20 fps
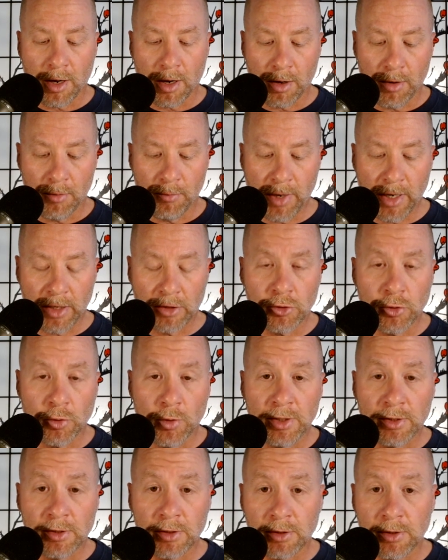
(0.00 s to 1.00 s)
make
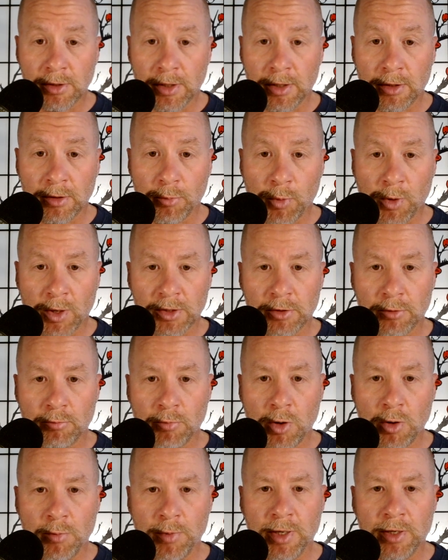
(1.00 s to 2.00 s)
choices in the present
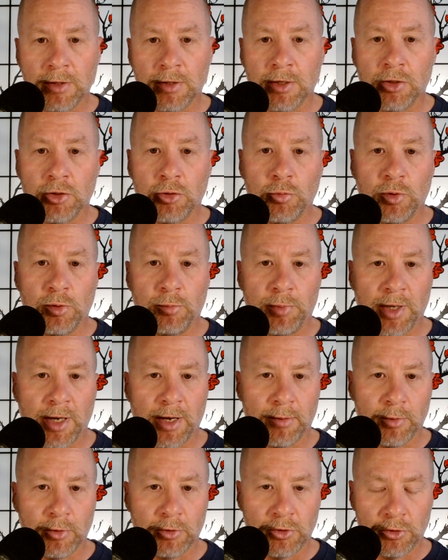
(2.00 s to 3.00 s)
moment than you would be
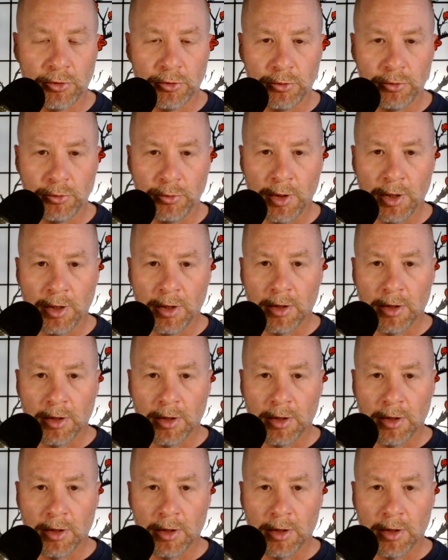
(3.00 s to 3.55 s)
able to,